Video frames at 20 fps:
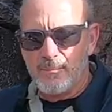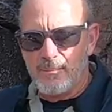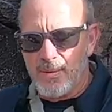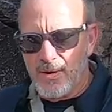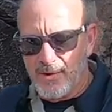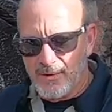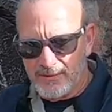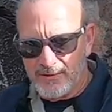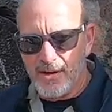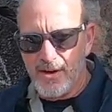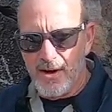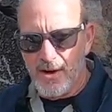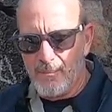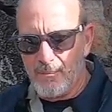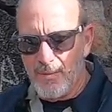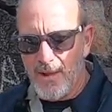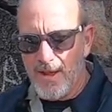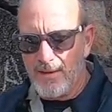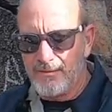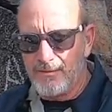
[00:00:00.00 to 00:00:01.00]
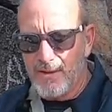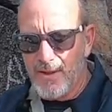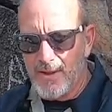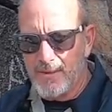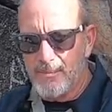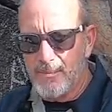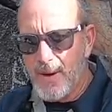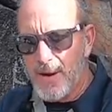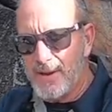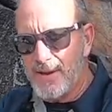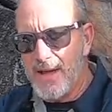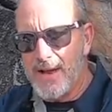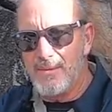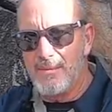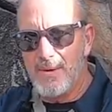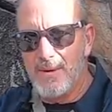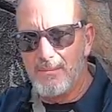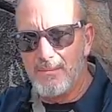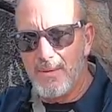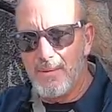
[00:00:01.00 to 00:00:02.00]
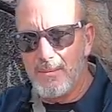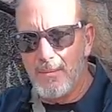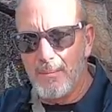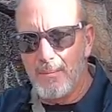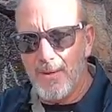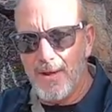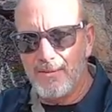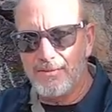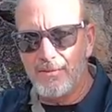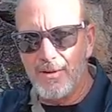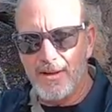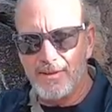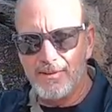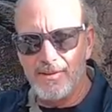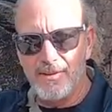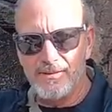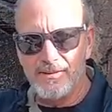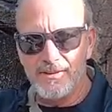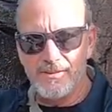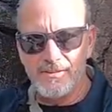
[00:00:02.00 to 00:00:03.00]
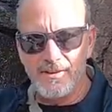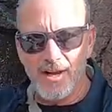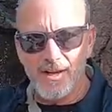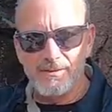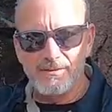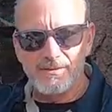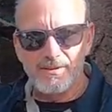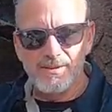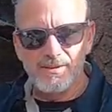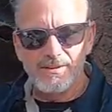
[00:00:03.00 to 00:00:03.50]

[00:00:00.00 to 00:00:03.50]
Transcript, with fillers: Post it on Black Flag. Probably got to be a member of Black Flag, don't you, James?